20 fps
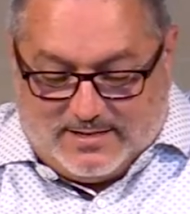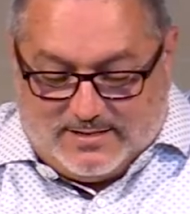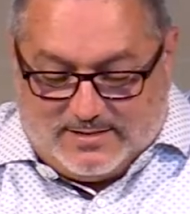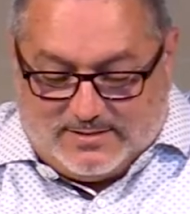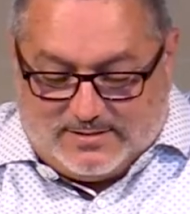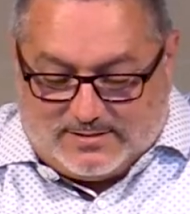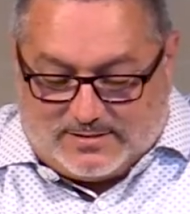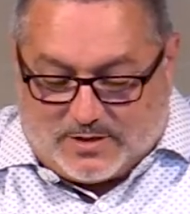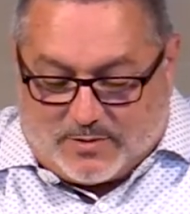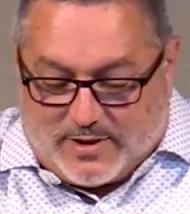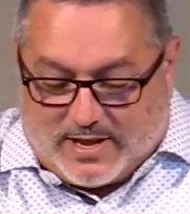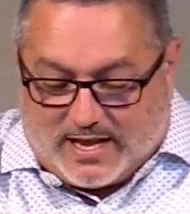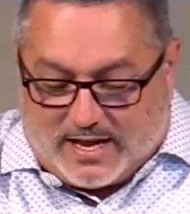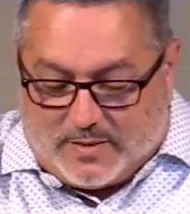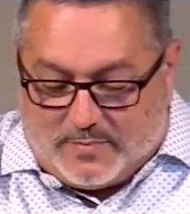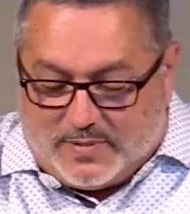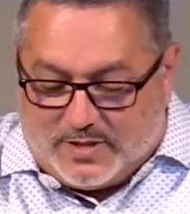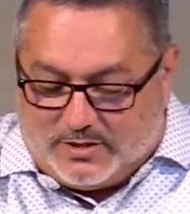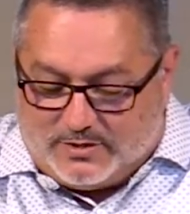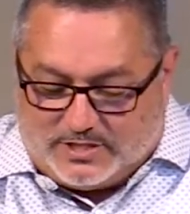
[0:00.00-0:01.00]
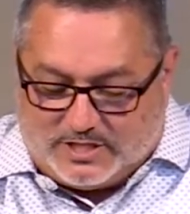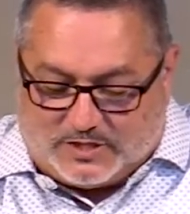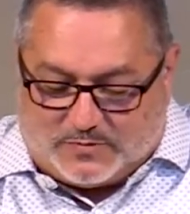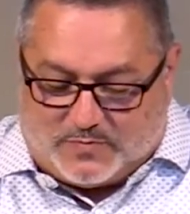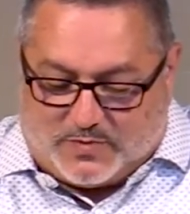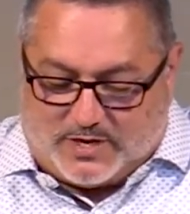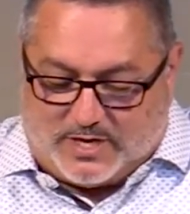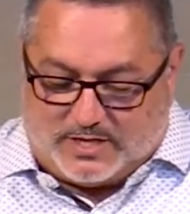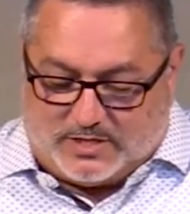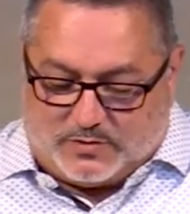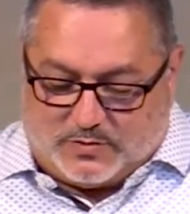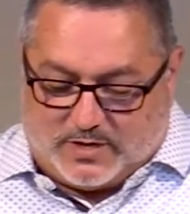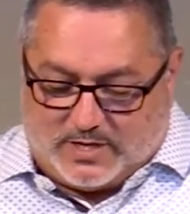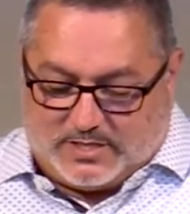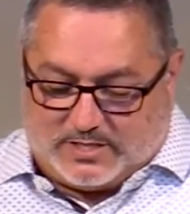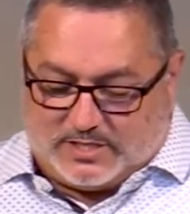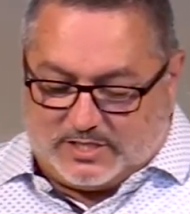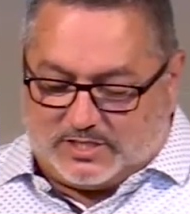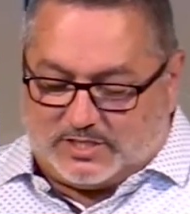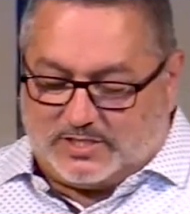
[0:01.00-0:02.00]
So we got to build this bridge. What
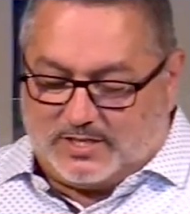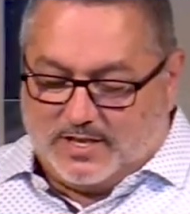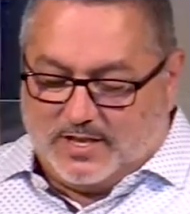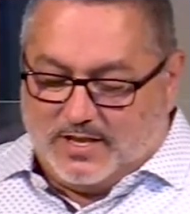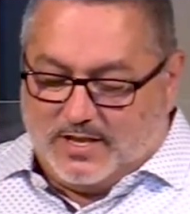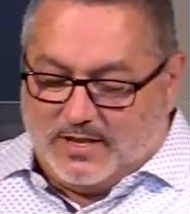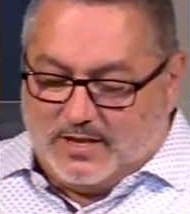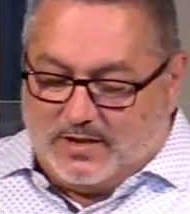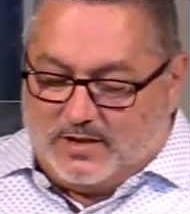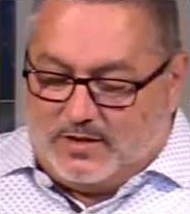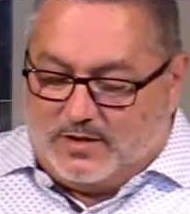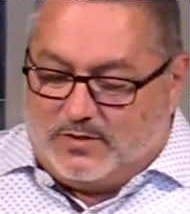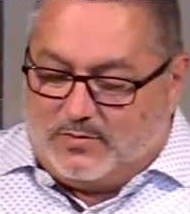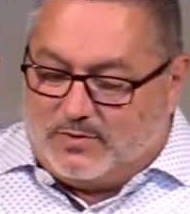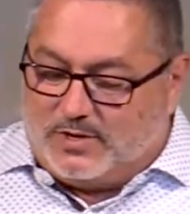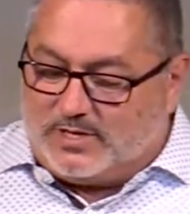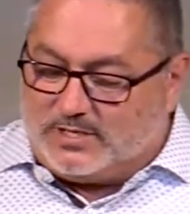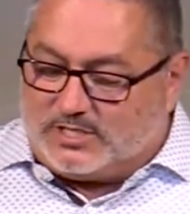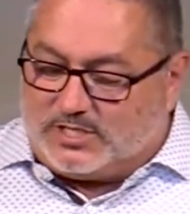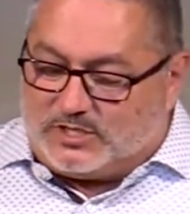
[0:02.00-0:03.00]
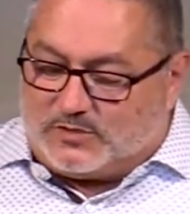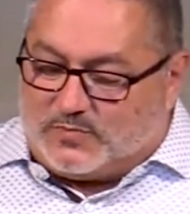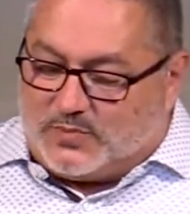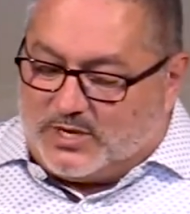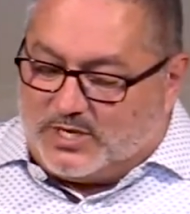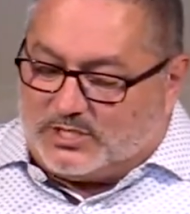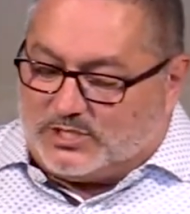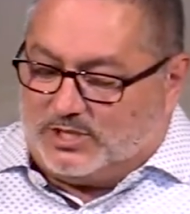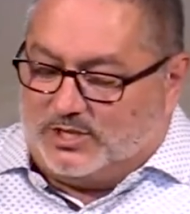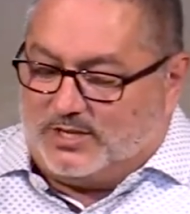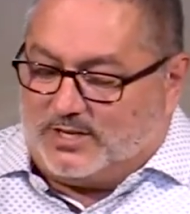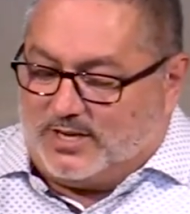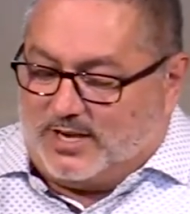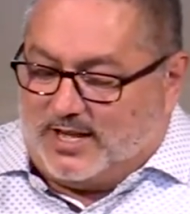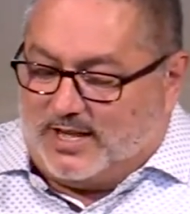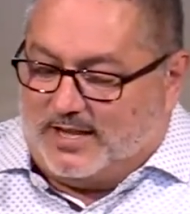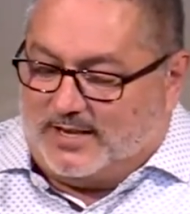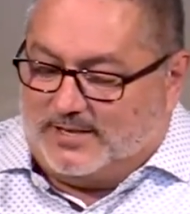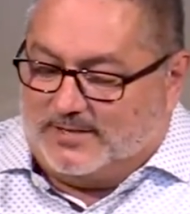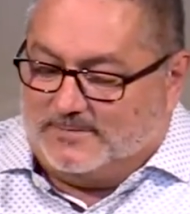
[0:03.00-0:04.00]
does this bridge look
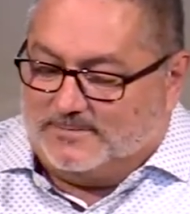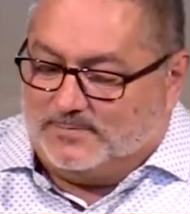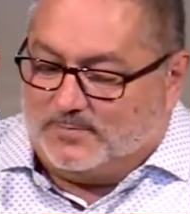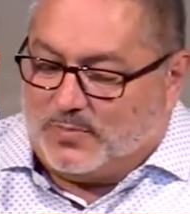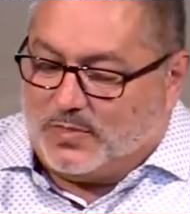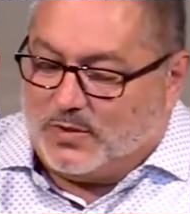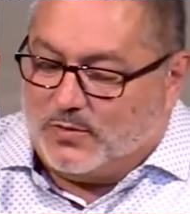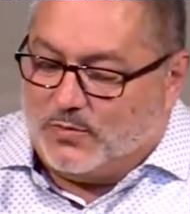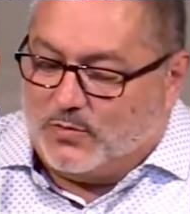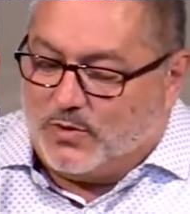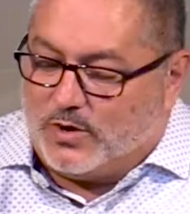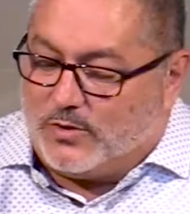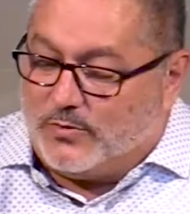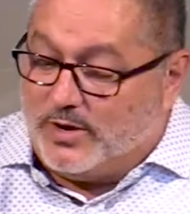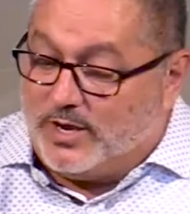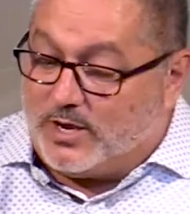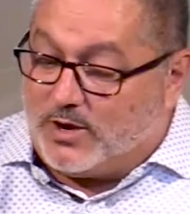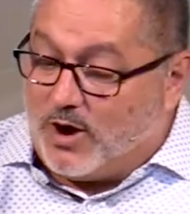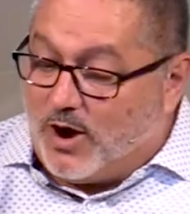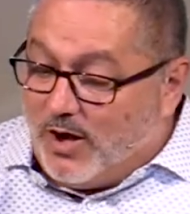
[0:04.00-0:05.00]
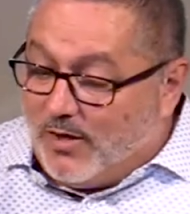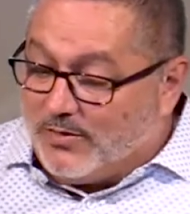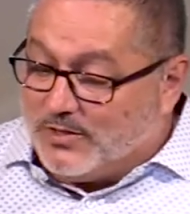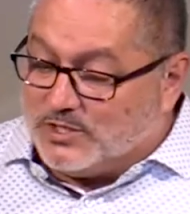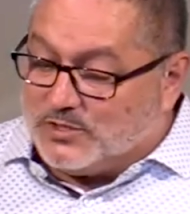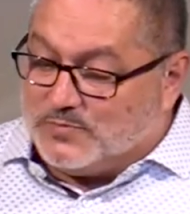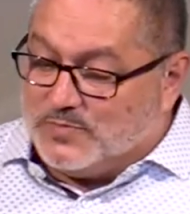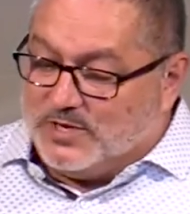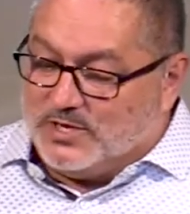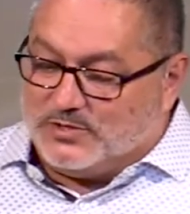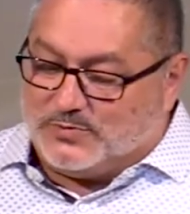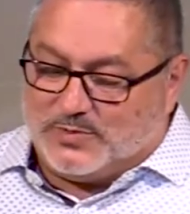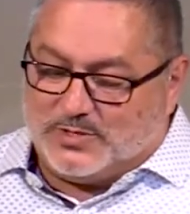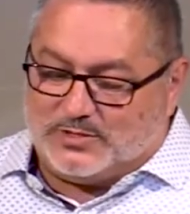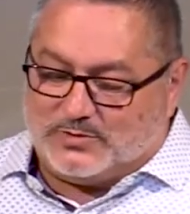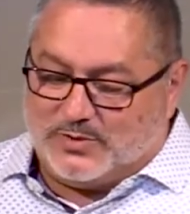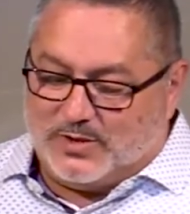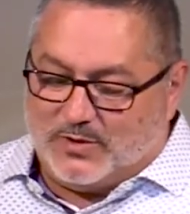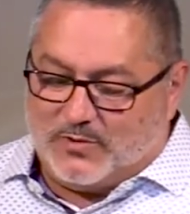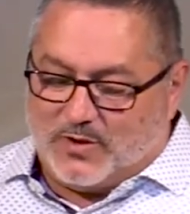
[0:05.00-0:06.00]
like? What do we call this bridge
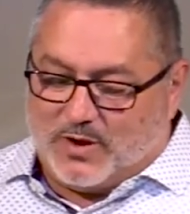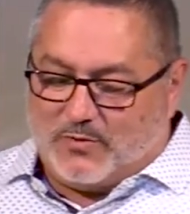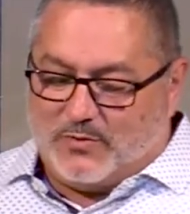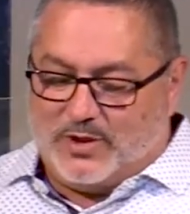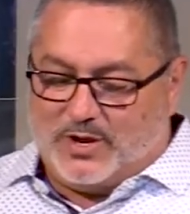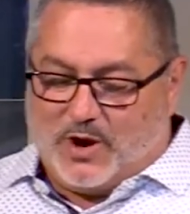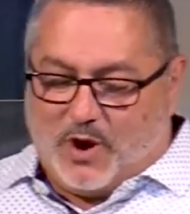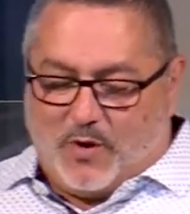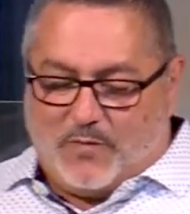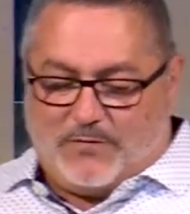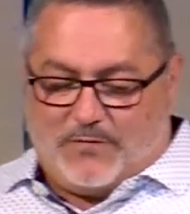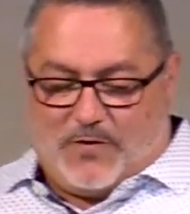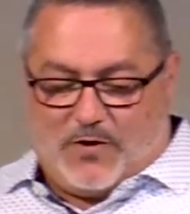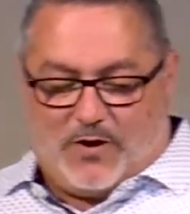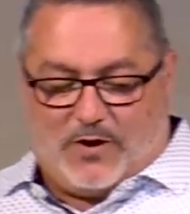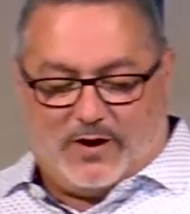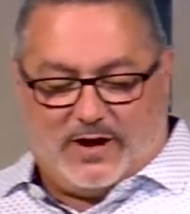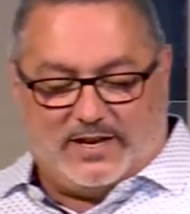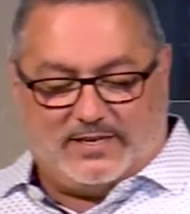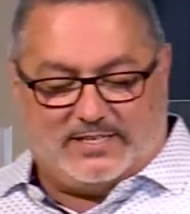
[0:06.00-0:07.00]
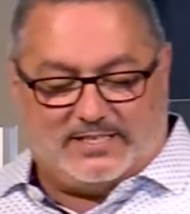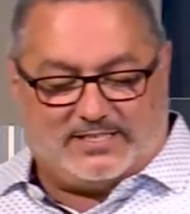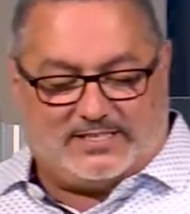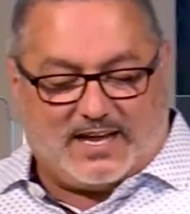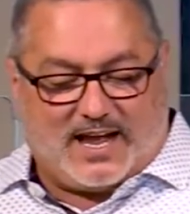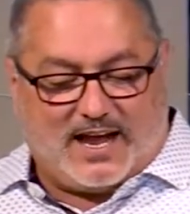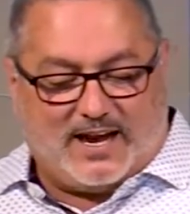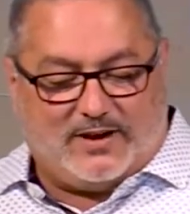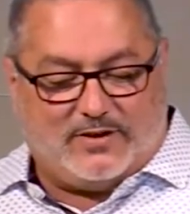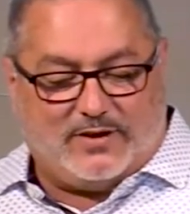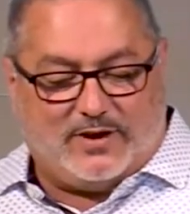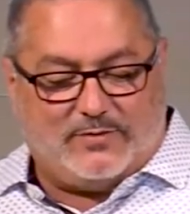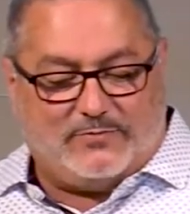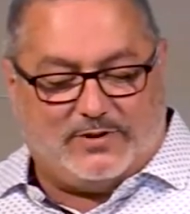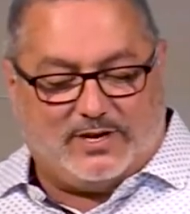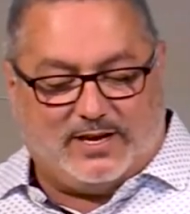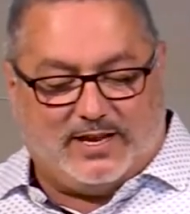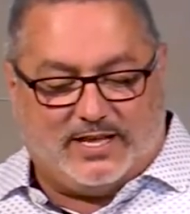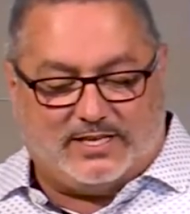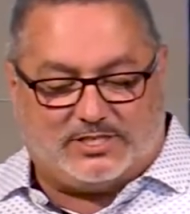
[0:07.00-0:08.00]
between what we hope for and desire in
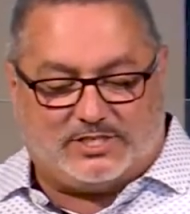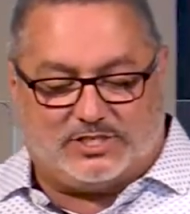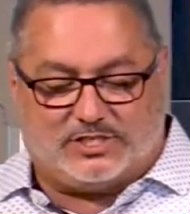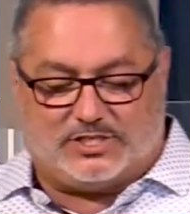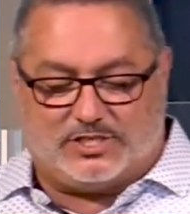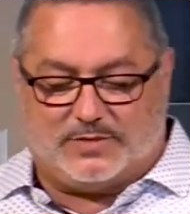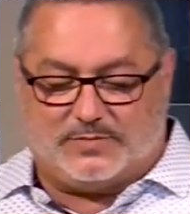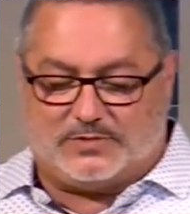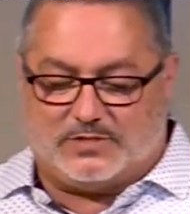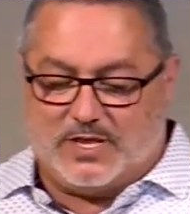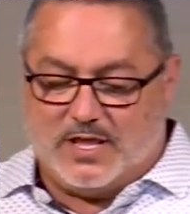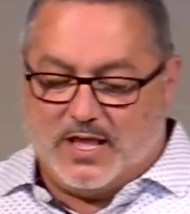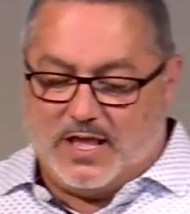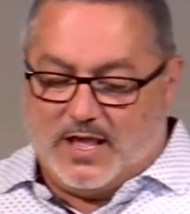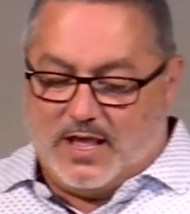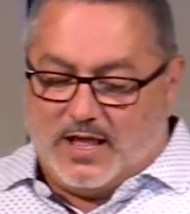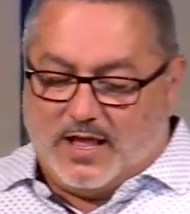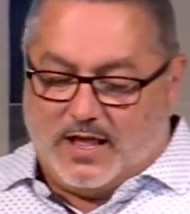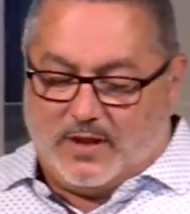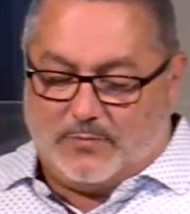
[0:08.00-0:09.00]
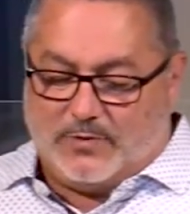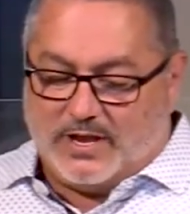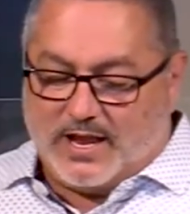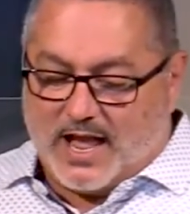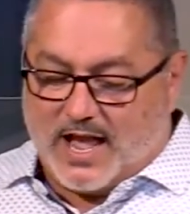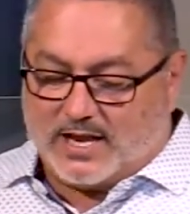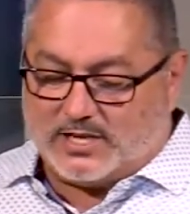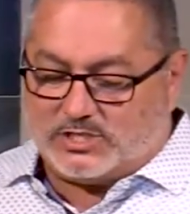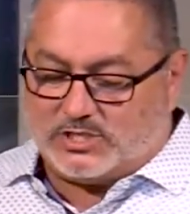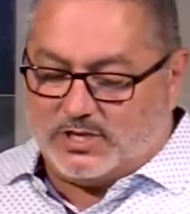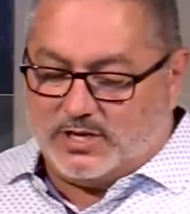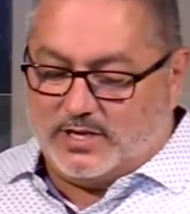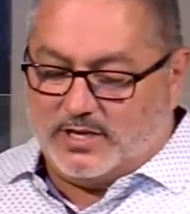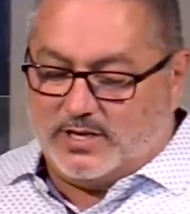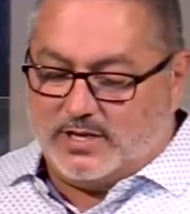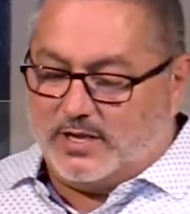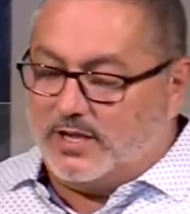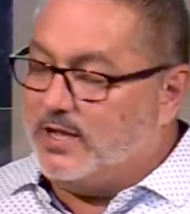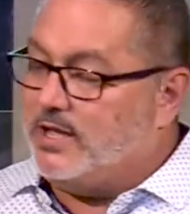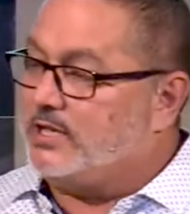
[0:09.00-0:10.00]
relationships and we
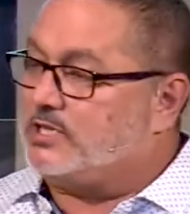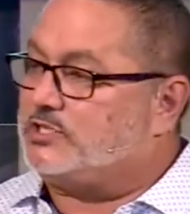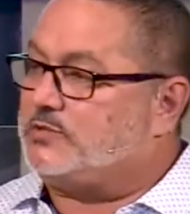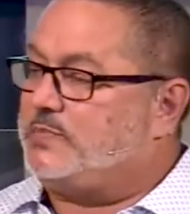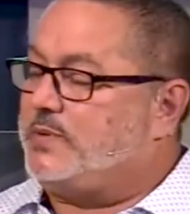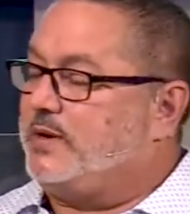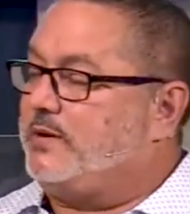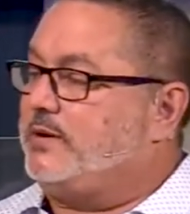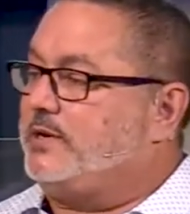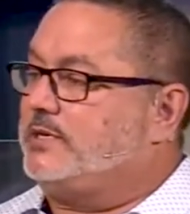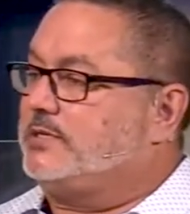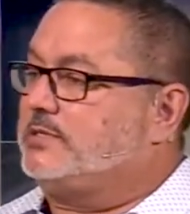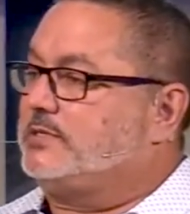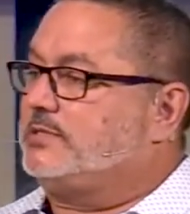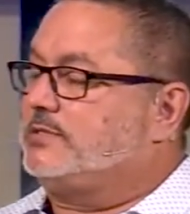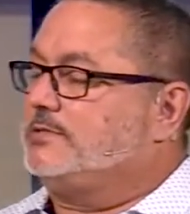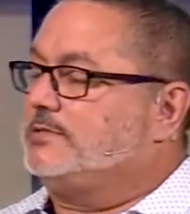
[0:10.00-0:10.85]
actually experience?